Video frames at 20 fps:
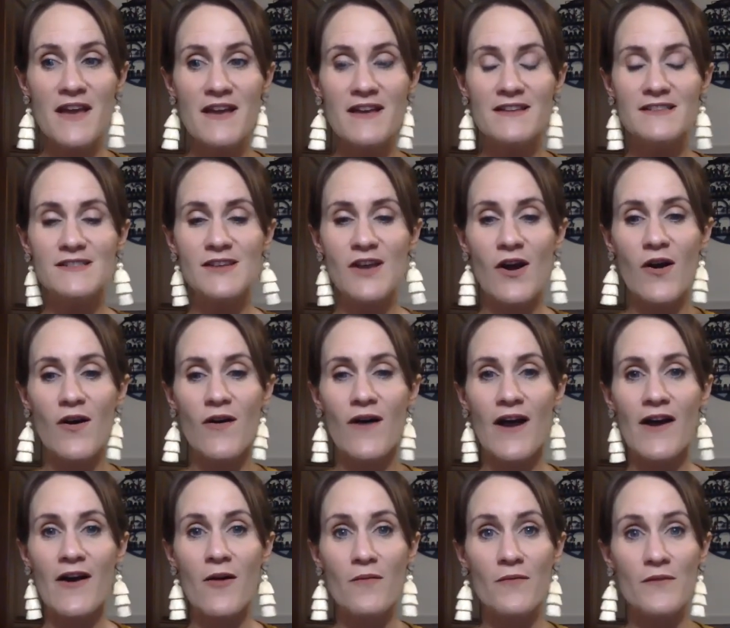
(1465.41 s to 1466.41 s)
So I
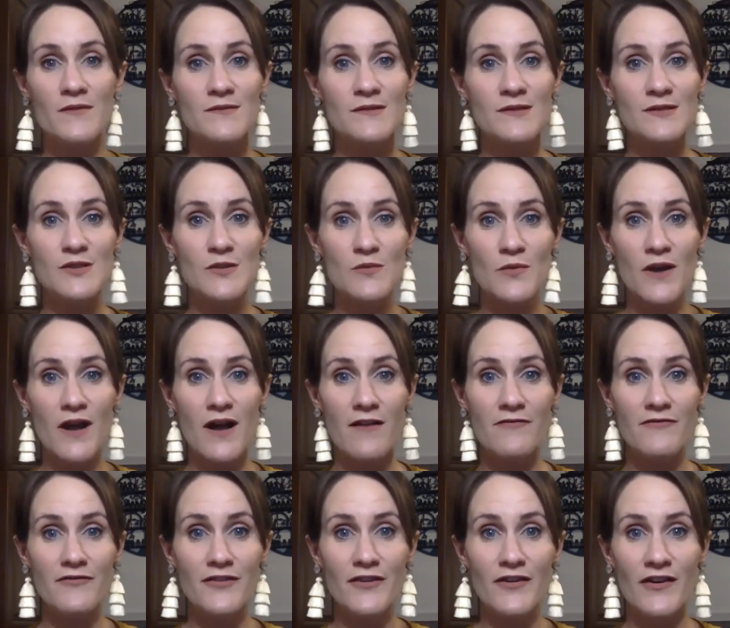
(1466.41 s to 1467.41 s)
hope this was super
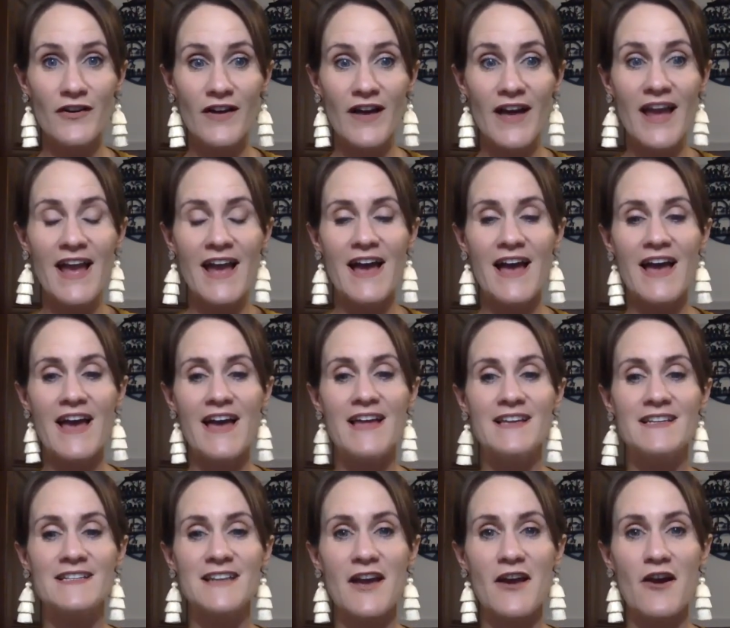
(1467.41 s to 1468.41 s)
helpful,
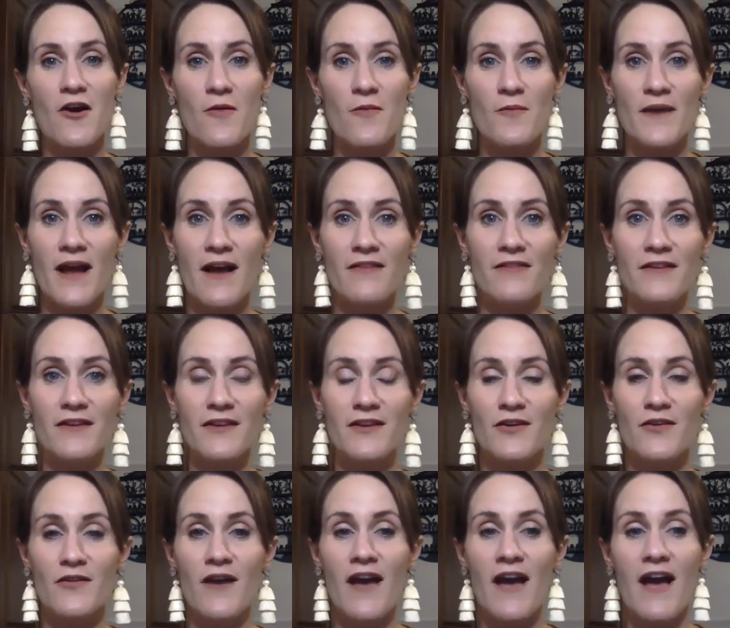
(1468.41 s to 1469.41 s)
and I hope now that
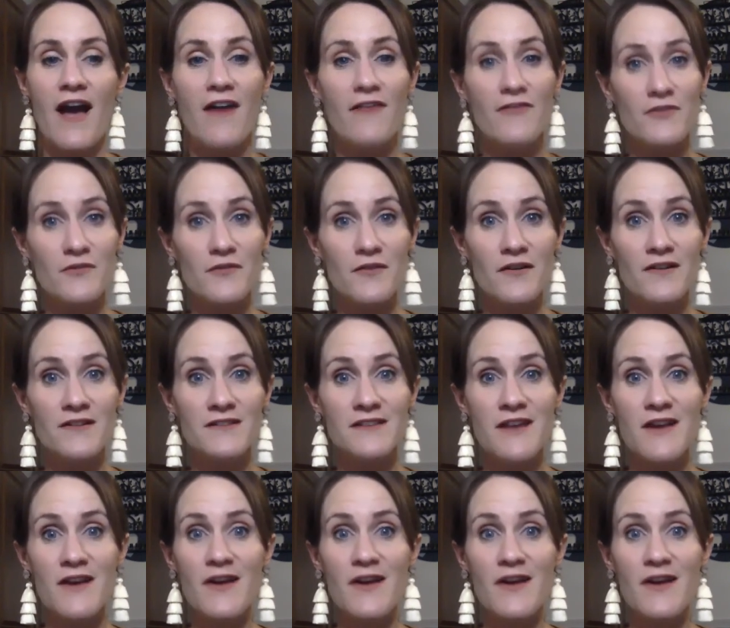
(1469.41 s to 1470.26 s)
you have your oils,